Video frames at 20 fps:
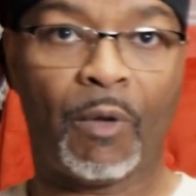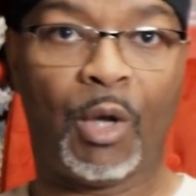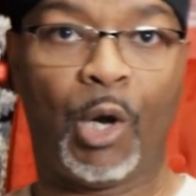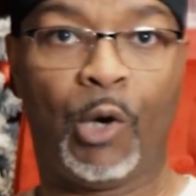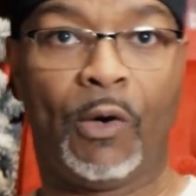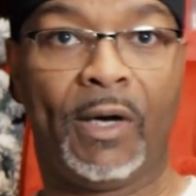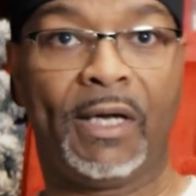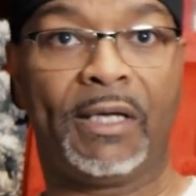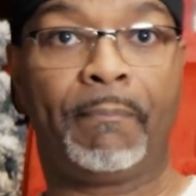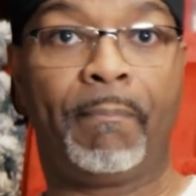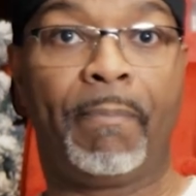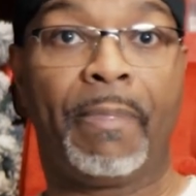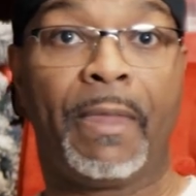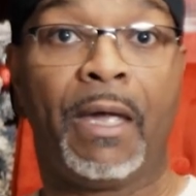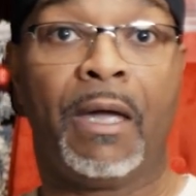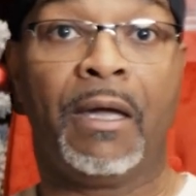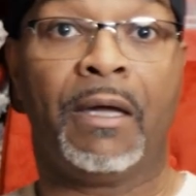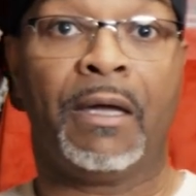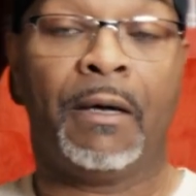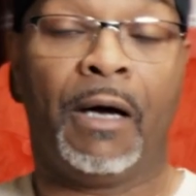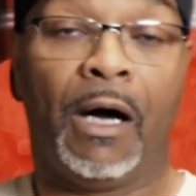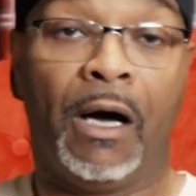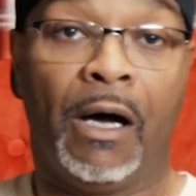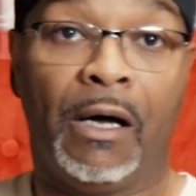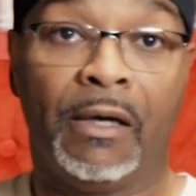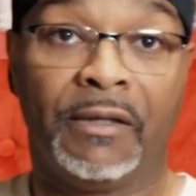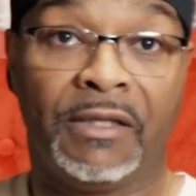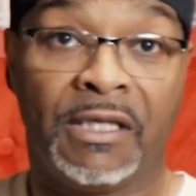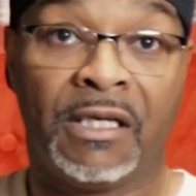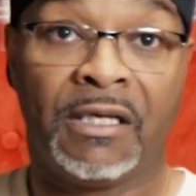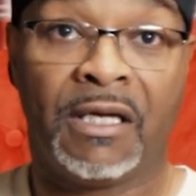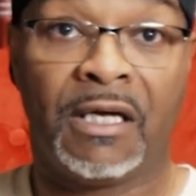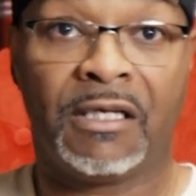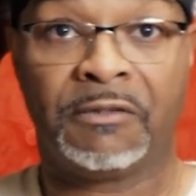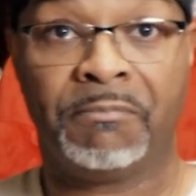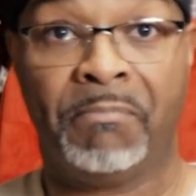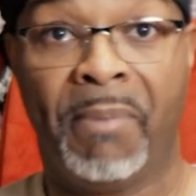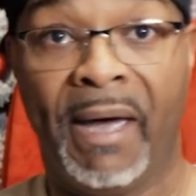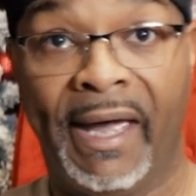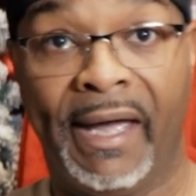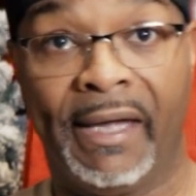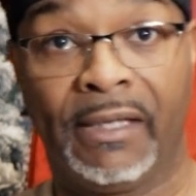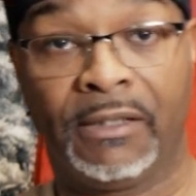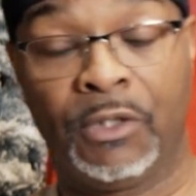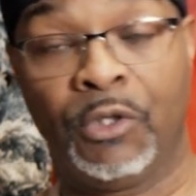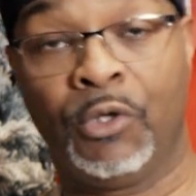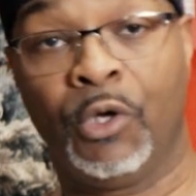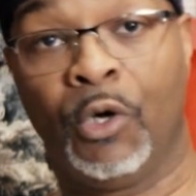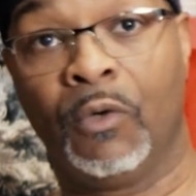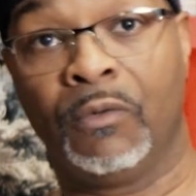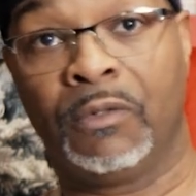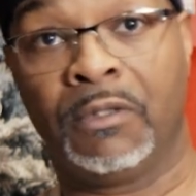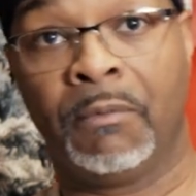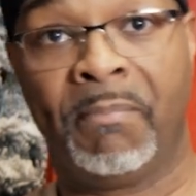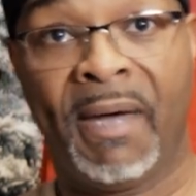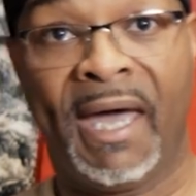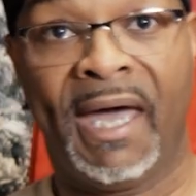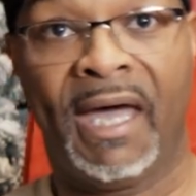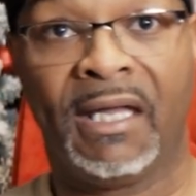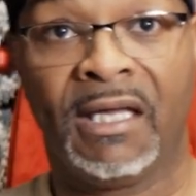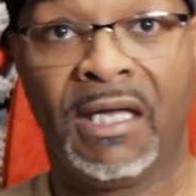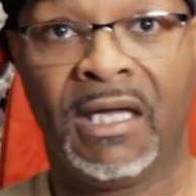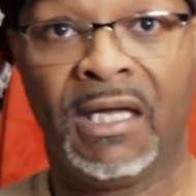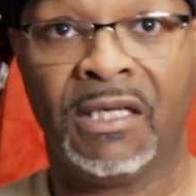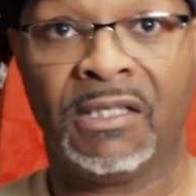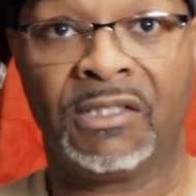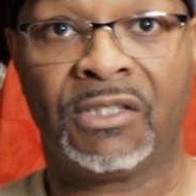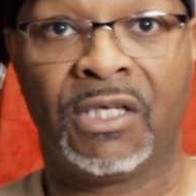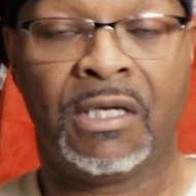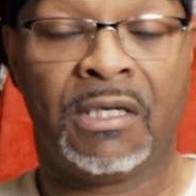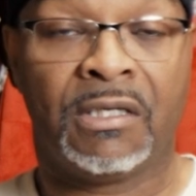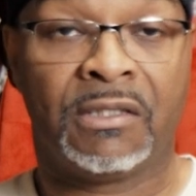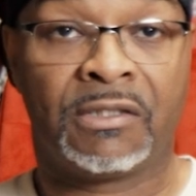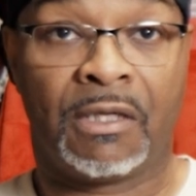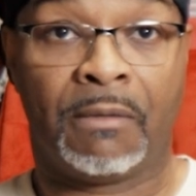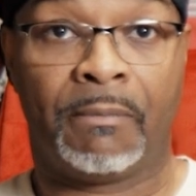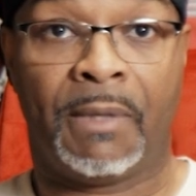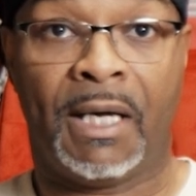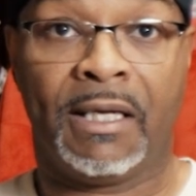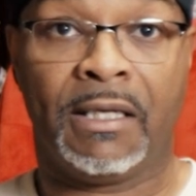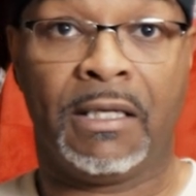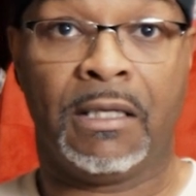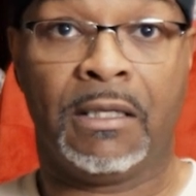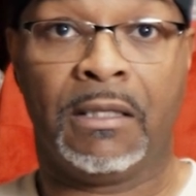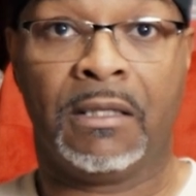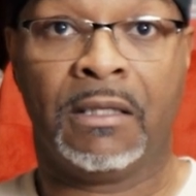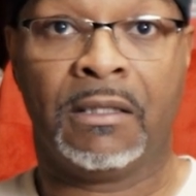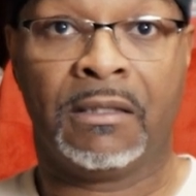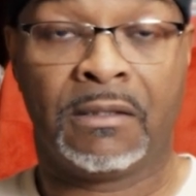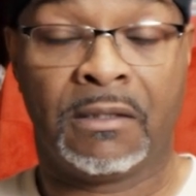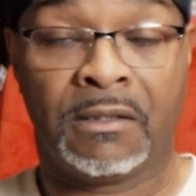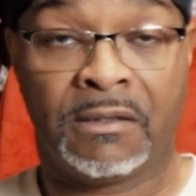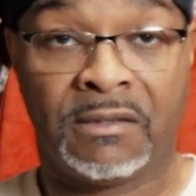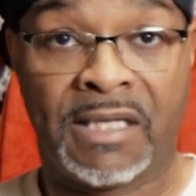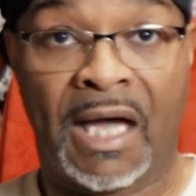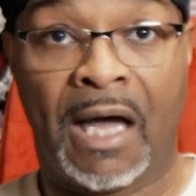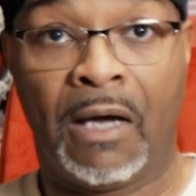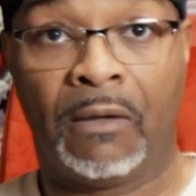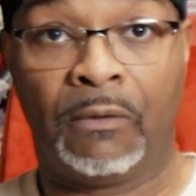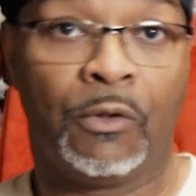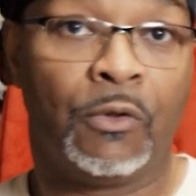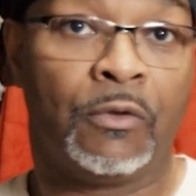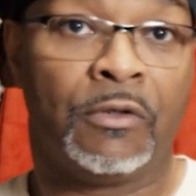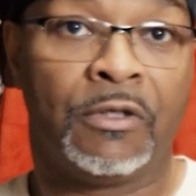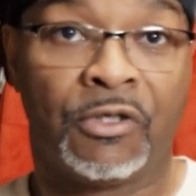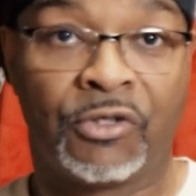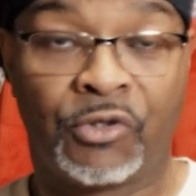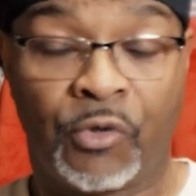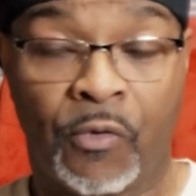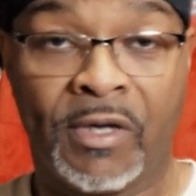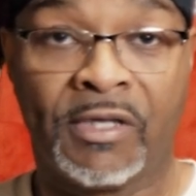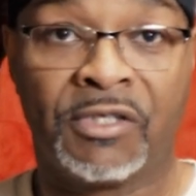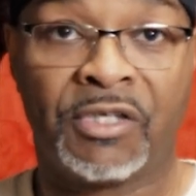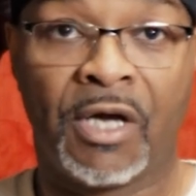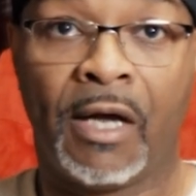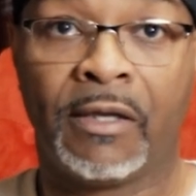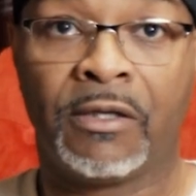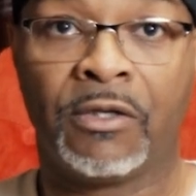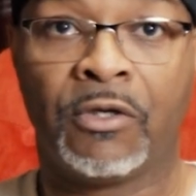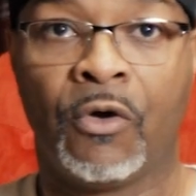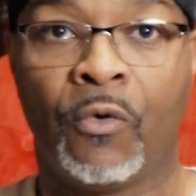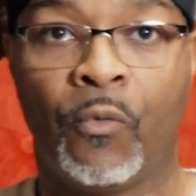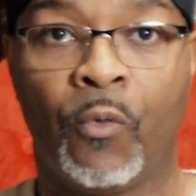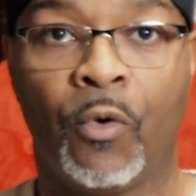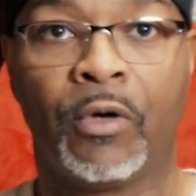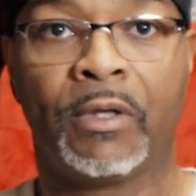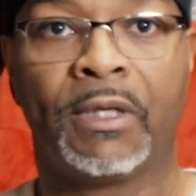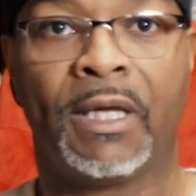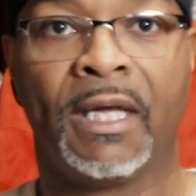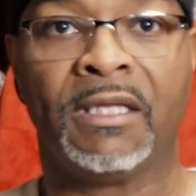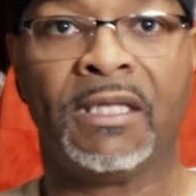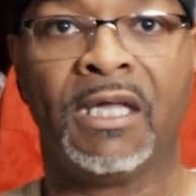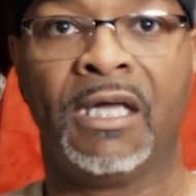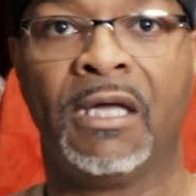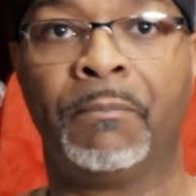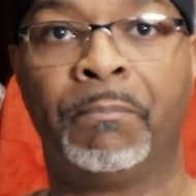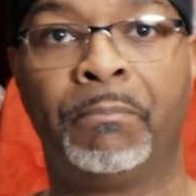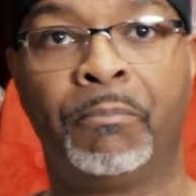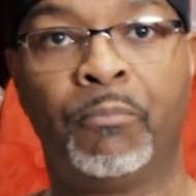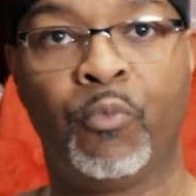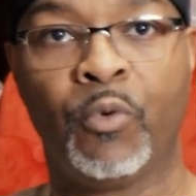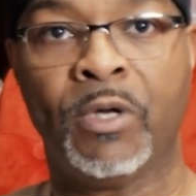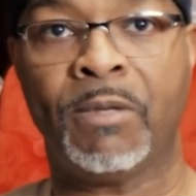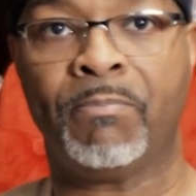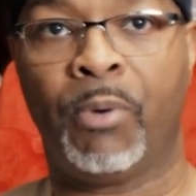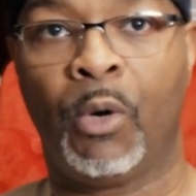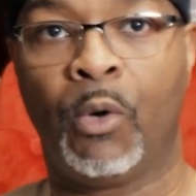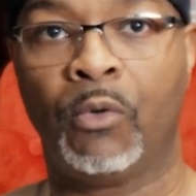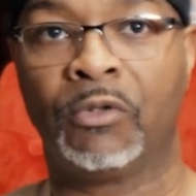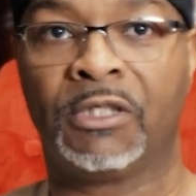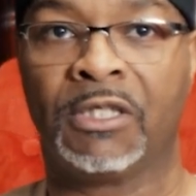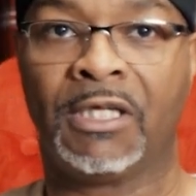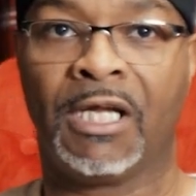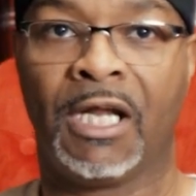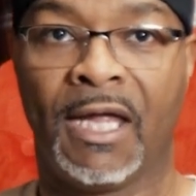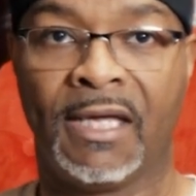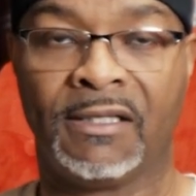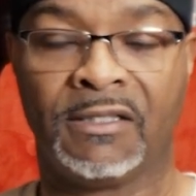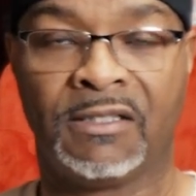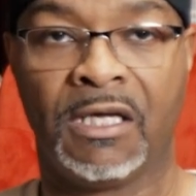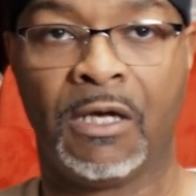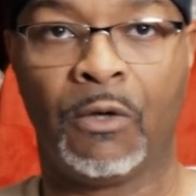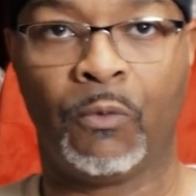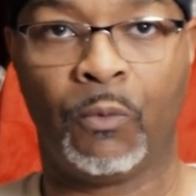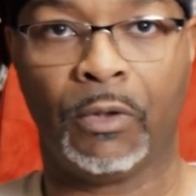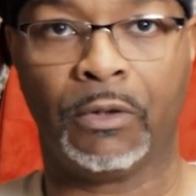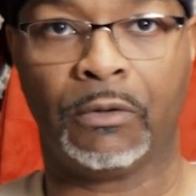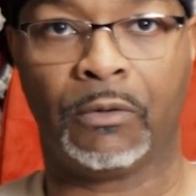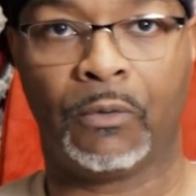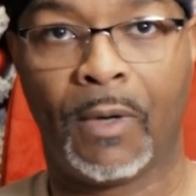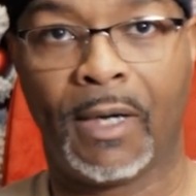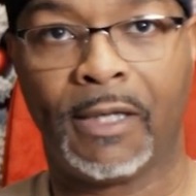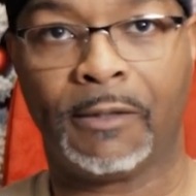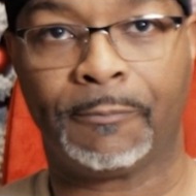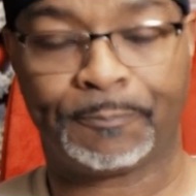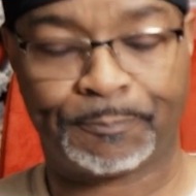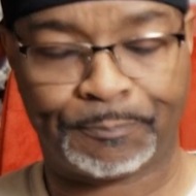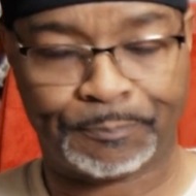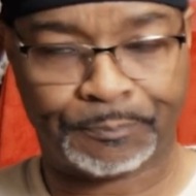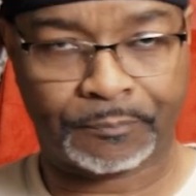All right. Then there's bad. The bad is somebody downloading a screenshot in your work and then reposting it as their work, right?